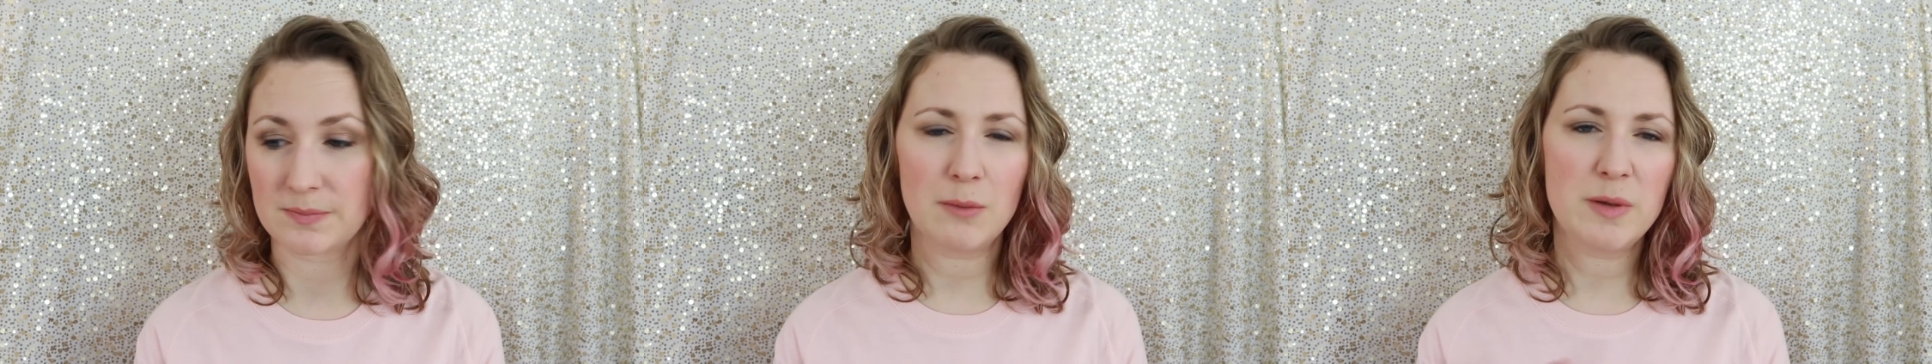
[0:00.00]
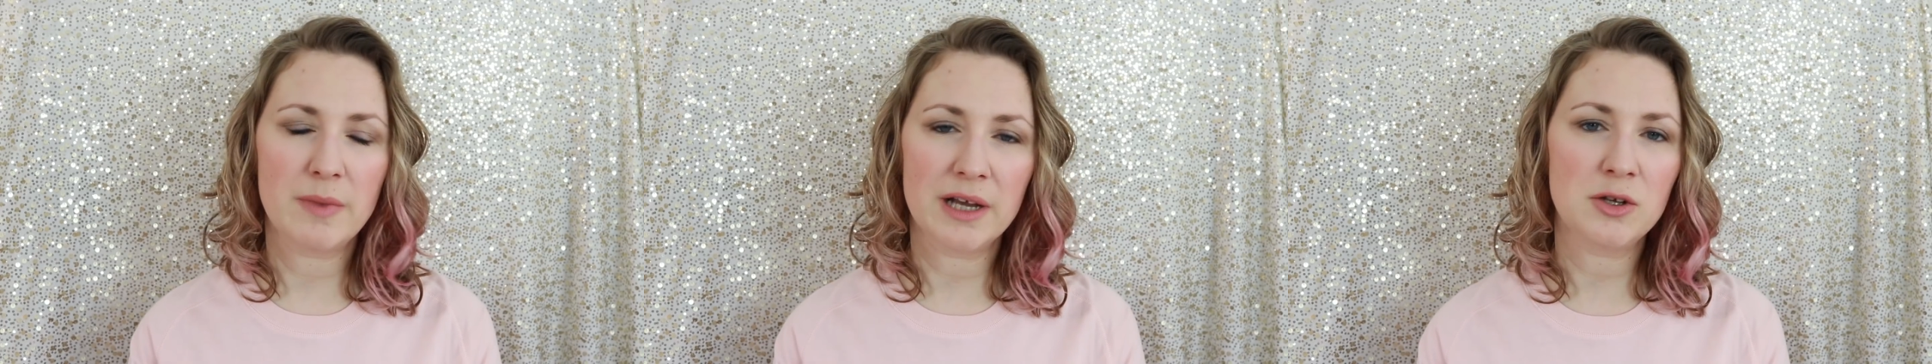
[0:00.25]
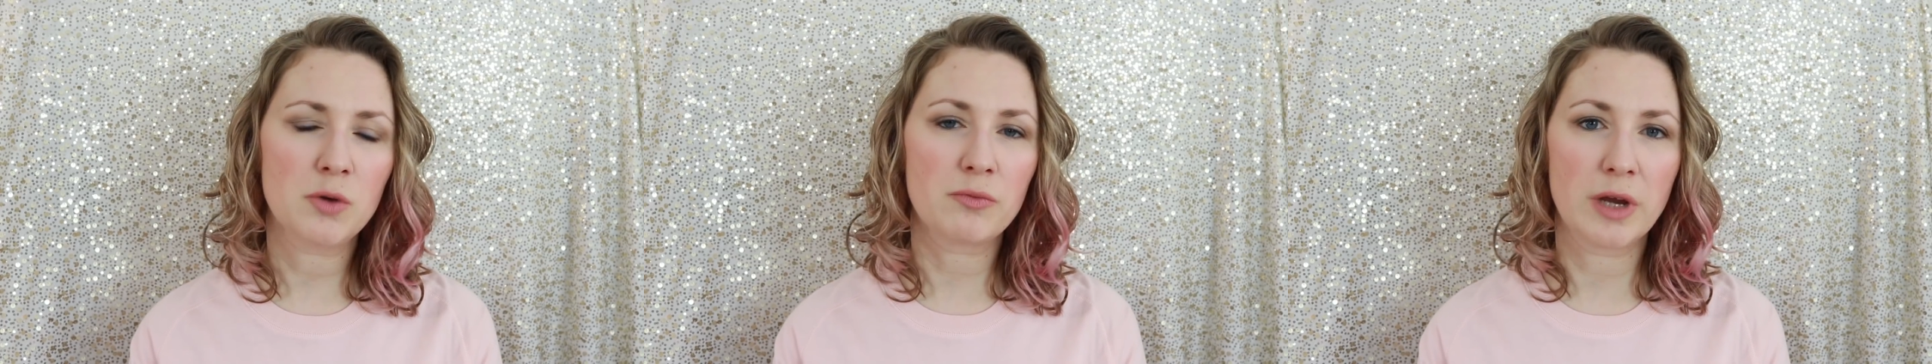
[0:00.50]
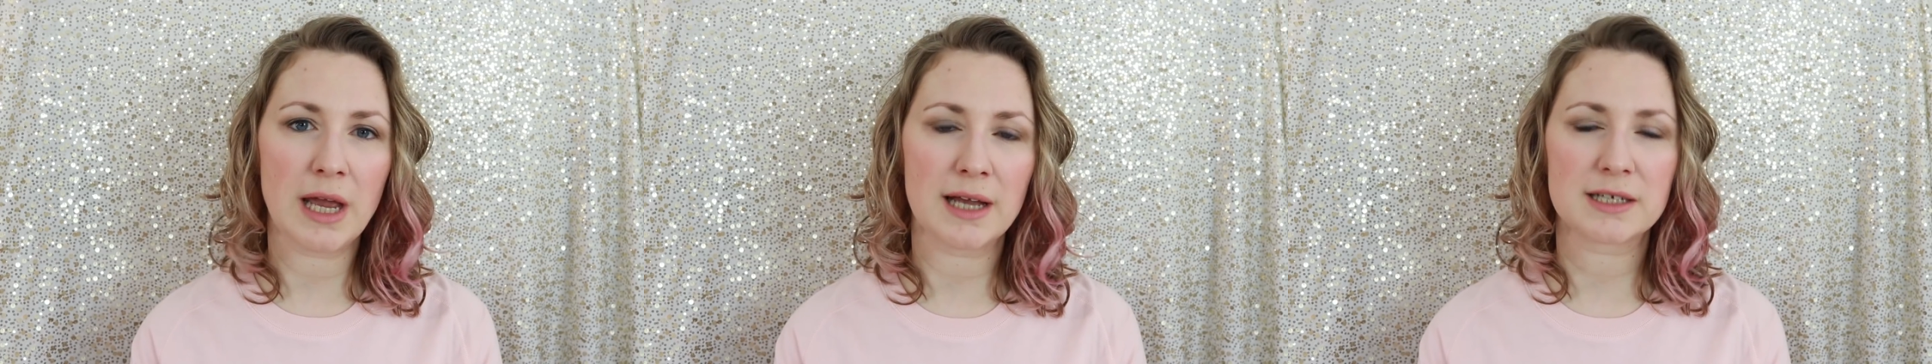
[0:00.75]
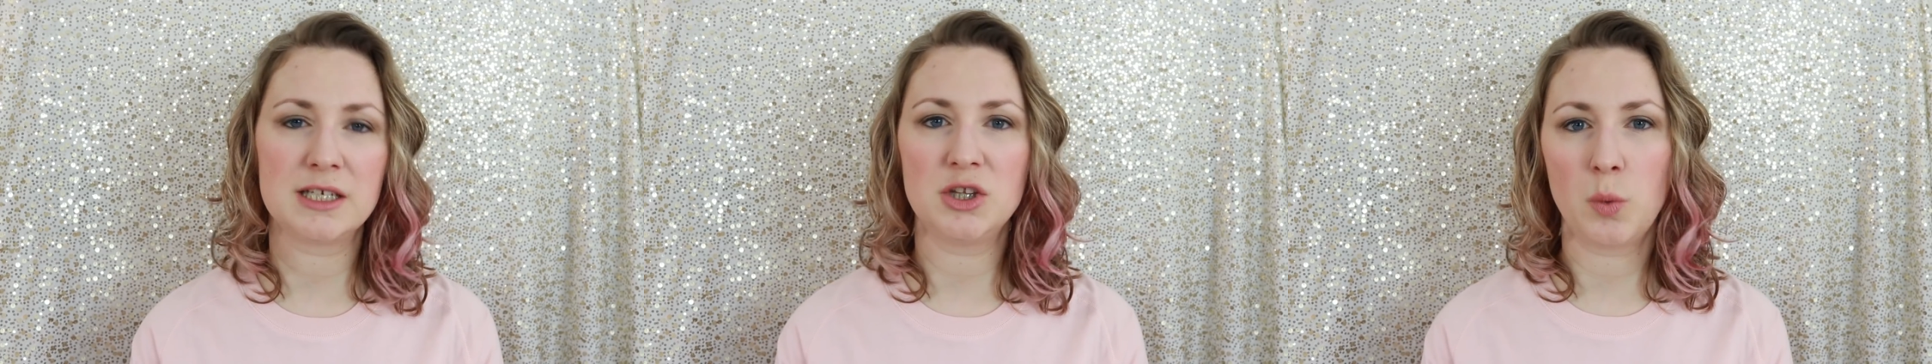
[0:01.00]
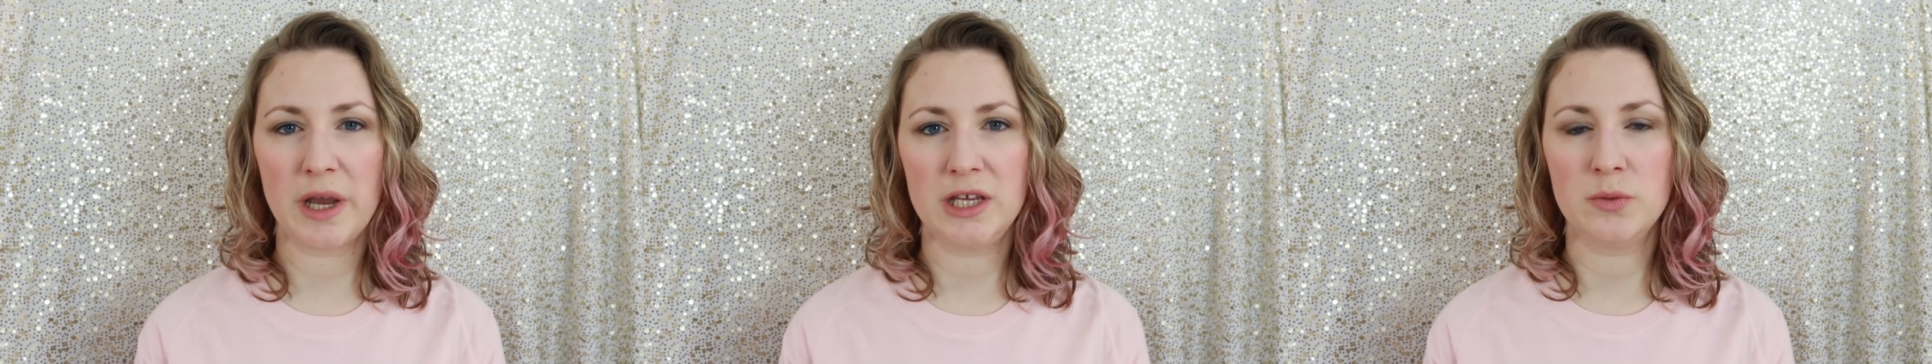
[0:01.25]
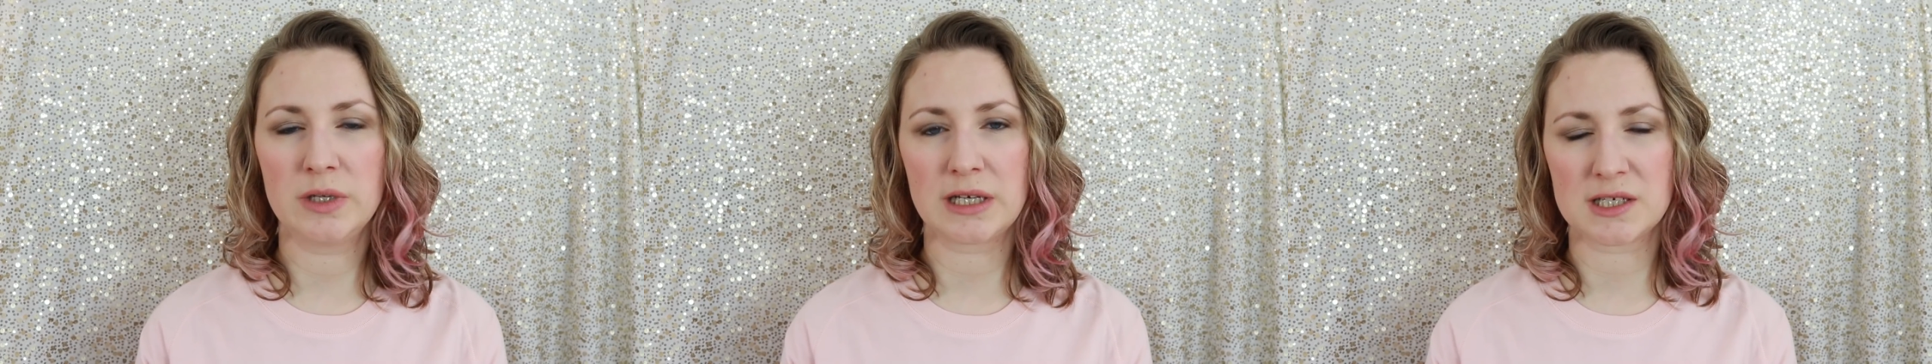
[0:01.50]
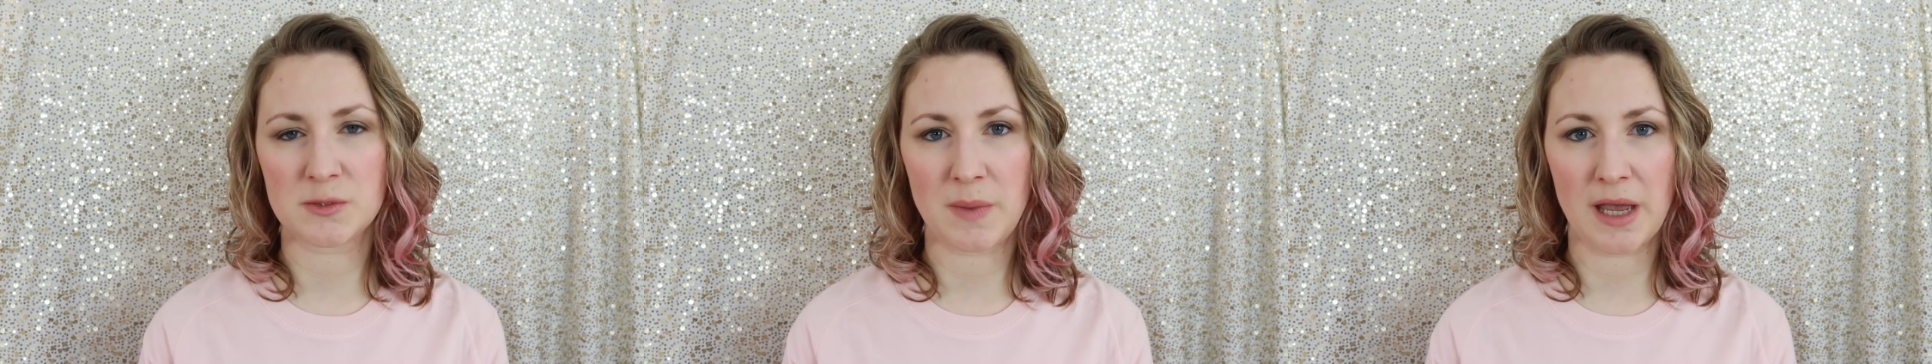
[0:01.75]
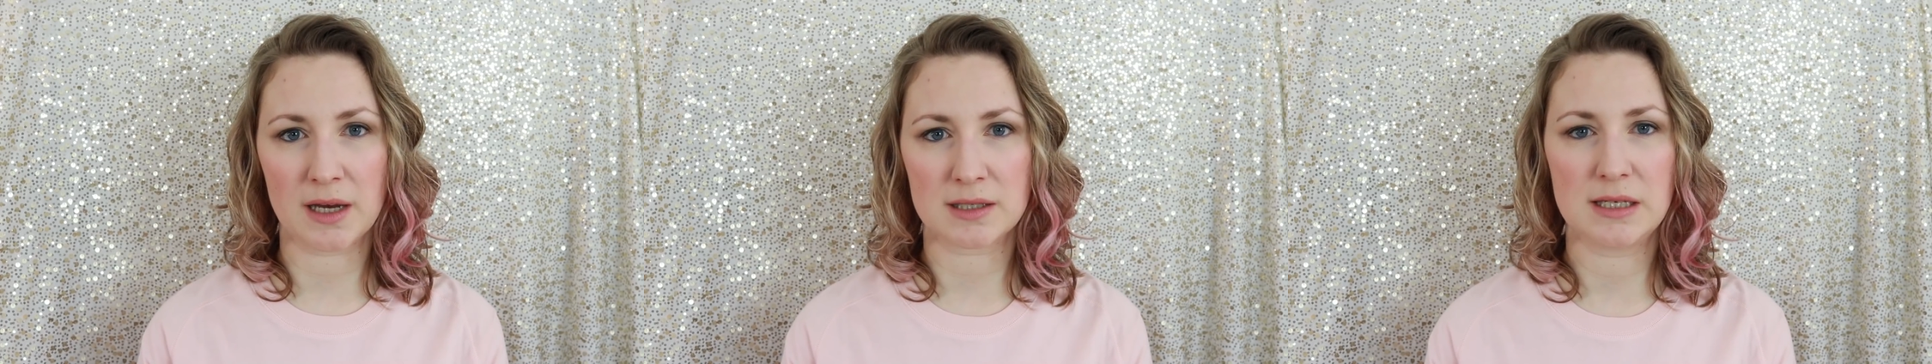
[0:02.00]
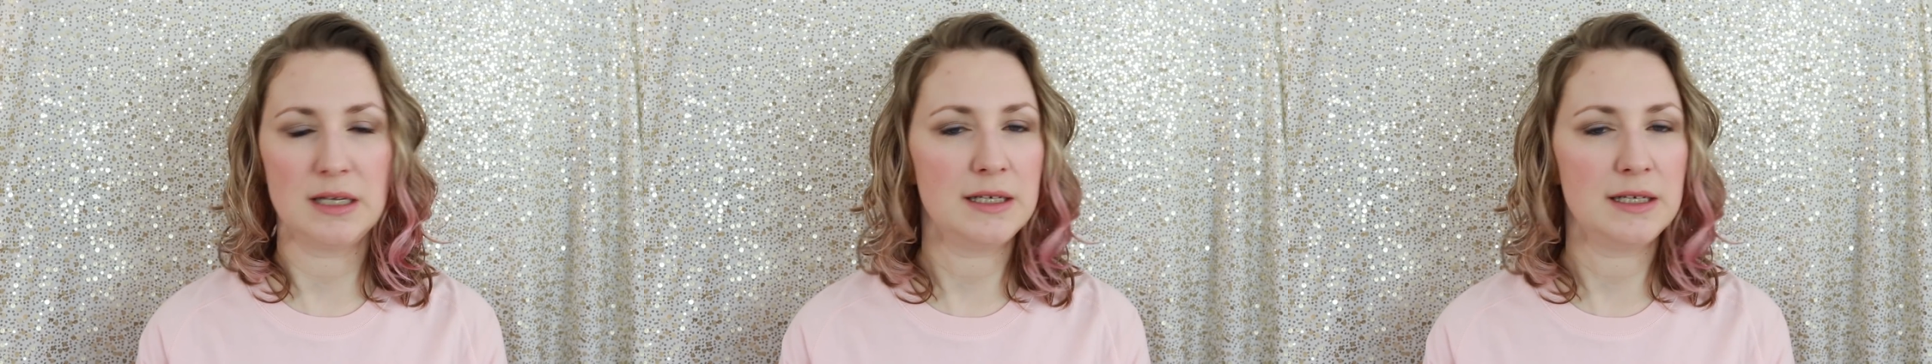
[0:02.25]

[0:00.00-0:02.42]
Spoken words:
And we might not react in the way you would expect